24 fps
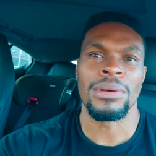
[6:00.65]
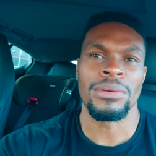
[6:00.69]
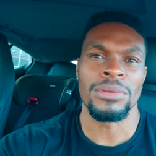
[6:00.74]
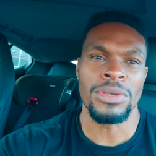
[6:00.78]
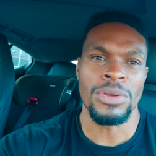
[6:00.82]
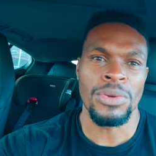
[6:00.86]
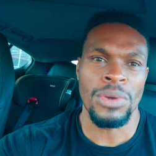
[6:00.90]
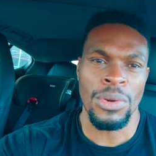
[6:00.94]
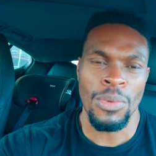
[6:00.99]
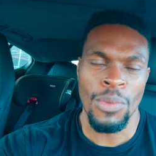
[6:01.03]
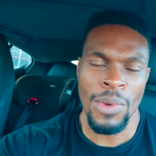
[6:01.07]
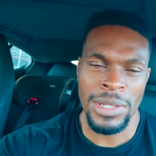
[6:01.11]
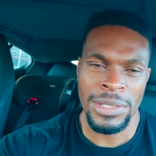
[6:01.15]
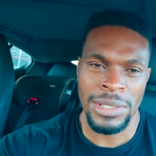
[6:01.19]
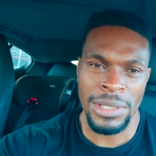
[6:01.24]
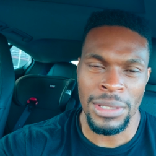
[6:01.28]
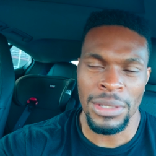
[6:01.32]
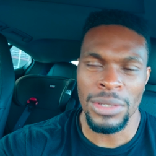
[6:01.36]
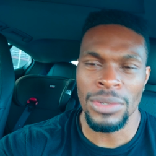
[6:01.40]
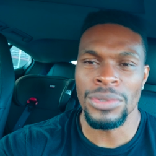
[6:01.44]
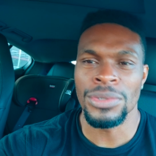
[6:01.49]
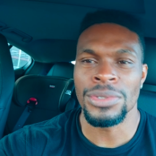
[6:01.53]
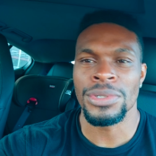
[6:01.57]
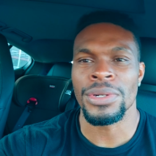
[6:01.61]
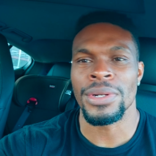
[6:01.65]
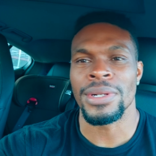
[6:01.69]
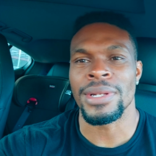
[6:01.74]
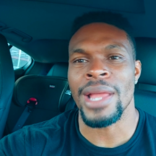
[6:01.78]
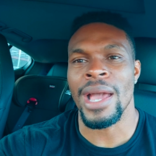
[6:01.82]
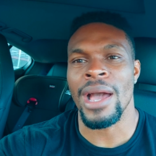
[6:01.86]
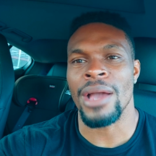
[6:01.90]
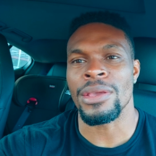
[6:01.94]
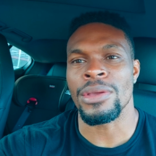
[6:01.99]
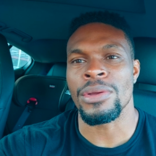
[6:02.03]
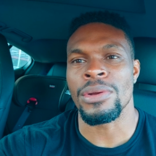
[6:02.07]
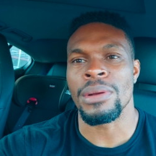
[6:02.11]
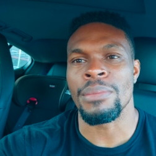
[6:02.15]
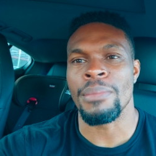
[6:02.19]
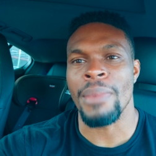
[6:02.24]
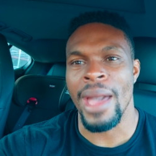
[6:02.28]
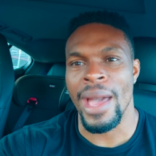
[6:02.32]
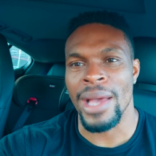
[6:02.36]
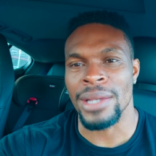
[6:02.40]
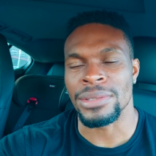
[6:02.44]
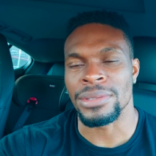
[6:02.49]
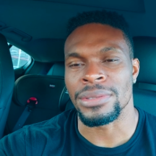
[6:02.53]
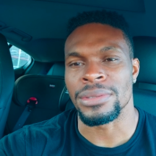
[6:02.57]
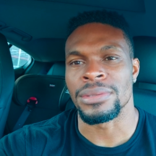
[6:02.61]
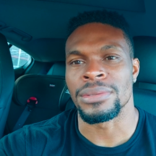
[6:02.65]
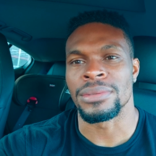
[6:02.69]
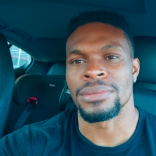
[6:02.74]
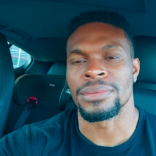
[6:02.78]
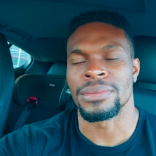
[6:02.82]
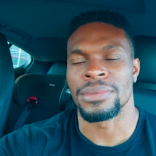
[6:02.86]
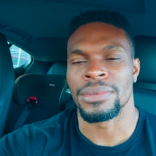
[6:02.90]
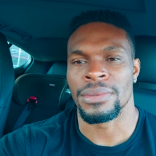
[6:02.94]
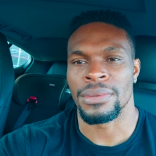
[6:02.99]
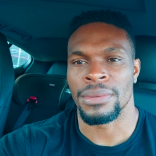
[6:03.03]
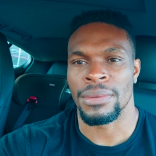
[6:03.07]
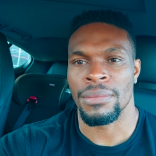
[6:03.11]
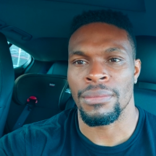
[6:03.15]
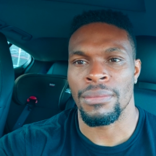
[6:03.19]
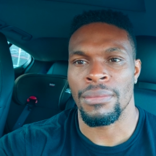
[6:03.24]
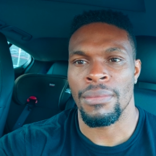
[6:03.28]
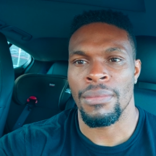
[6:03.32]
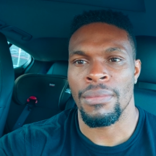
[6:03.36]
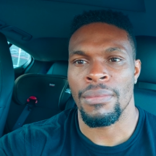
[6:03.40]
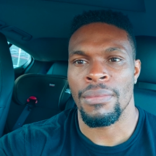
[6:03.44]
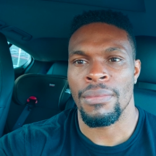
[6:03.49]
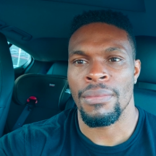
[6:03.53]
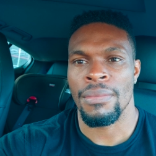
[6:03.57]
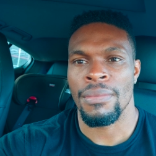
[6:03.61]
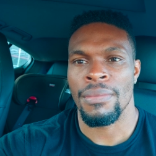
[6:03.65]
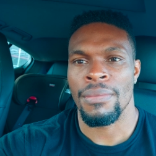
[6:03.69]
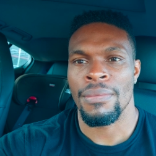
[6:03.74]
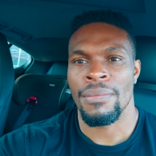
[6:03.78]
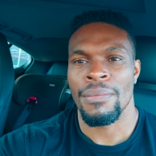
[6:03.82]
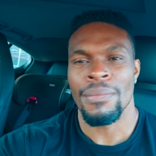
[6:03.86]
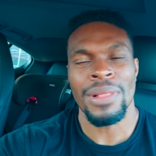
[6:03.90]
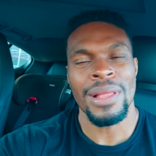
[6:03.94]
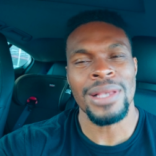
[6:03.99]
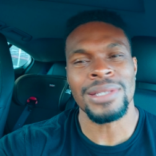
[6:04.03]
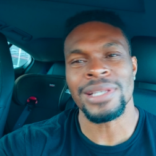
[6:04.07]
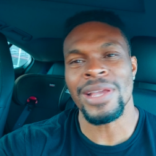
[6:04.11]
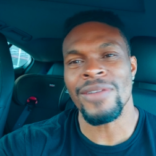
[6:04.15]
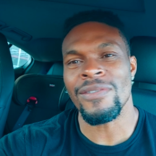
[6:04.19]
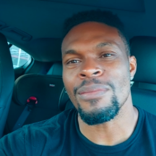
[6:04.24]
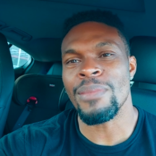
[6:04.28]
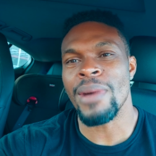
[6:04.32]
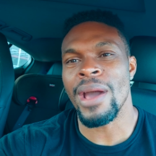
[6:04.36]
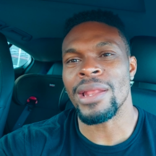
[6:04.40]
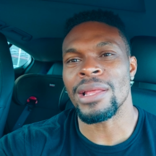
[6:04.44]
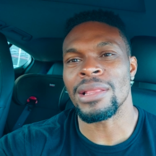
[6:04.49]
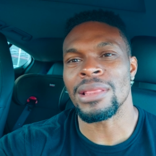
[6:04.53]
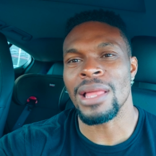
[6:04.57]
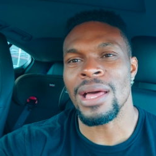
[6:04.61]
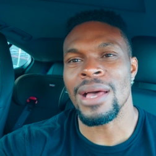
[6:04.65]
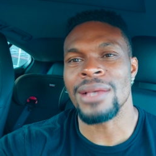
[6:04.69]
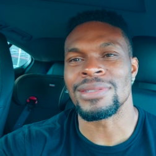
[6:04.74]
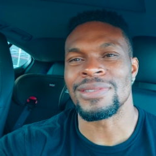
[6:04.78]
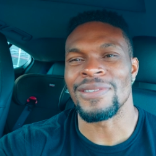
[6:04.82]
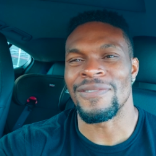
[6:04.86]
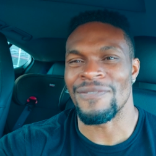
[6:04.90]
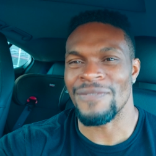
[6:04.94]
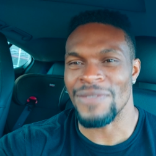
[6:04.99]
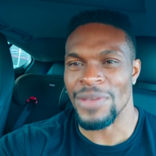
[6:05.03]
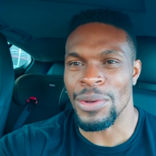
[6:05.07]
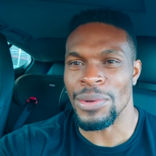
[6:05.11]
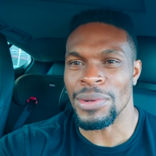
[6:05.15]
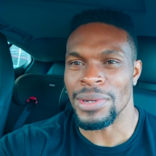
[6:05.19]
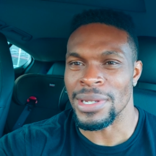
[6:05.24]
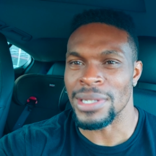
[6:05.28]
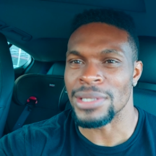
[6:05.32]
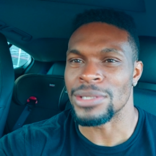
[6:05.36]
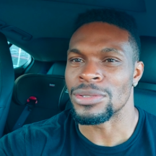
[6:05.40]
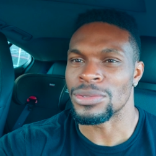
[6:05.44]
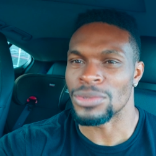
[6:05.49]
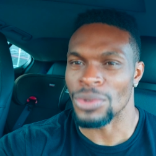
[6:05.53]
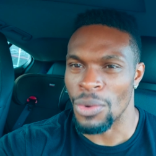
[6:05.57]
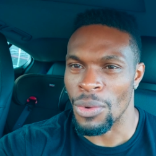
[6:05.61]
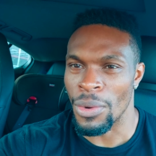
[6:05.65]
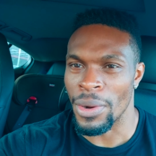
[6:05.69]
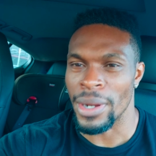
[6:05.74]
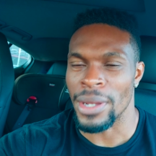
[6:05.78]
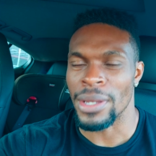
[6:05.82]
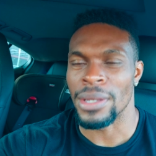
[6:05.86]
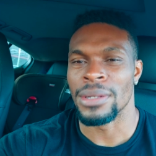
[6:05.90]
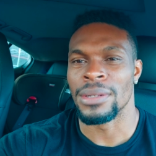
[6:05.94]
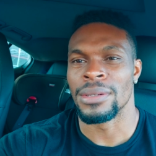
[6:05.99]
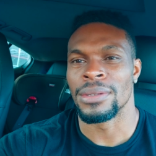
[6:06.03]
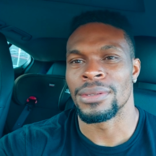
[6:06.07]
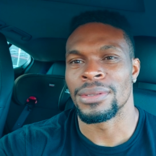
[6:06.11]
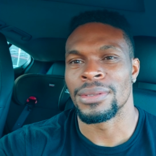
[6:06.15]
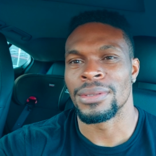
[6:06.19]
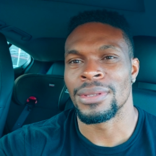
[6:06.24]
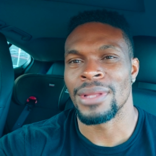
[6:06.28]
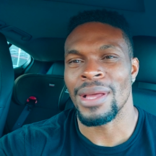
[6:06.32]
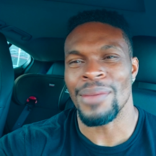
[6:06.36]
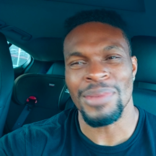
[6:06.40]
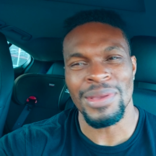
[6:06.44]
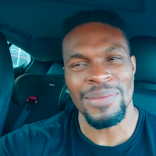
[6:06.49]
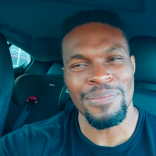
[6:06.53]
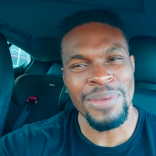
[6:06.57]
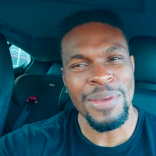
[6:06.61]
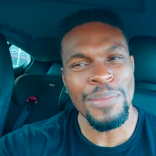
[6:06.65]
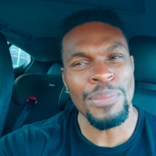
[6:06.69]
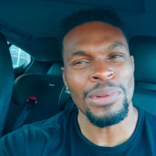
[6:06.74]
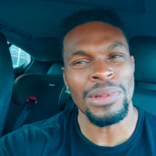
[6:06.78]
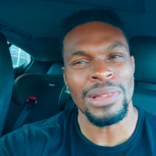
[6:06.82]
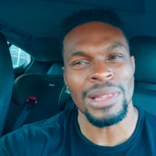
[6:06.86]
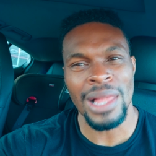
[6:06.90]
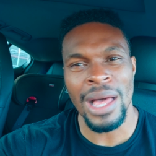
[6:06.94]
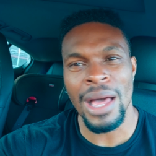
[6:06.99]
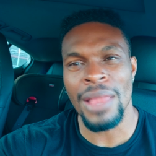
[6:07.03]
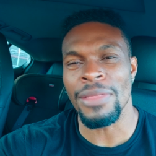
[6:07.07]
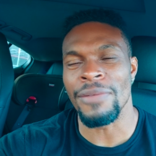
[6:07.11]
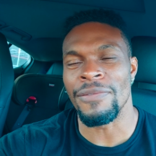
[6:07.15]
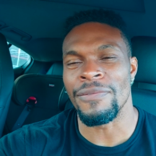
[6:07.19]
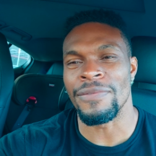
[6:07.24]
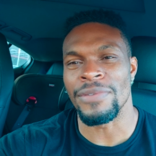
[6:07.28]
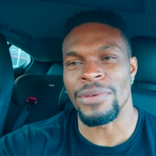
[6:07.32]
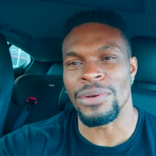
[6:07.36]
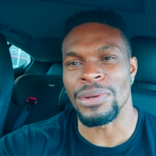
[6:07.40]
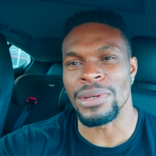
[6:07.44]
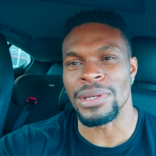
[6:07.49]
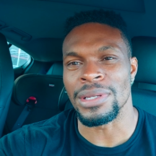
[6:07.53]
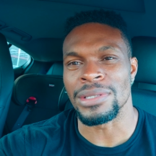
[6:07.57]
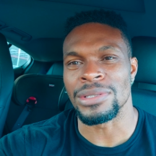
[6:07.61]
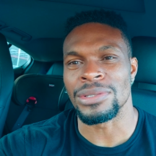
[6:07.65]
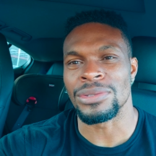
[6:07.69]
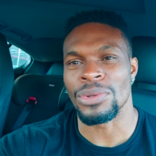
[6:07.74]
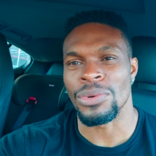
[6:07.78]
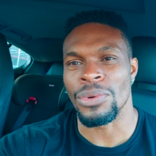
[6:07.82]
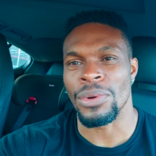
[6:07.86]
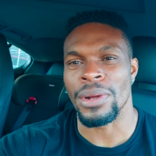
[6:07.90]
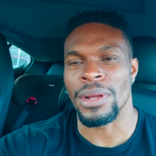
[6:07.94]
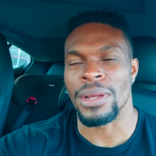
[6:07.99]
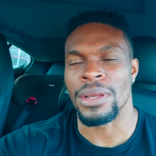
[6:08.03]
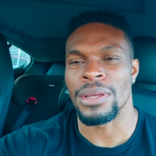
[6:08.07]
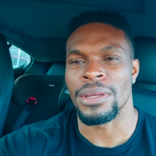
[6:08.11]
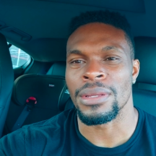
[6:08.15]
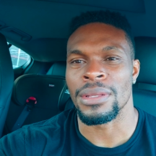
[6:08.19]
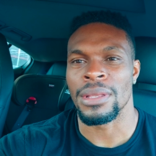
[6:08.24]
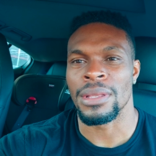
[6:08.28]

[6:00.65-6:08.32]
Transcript: a, you were once a loser and now you're a master. Plus, everybody loves the feel-good story. I mean, people love the feel-good story.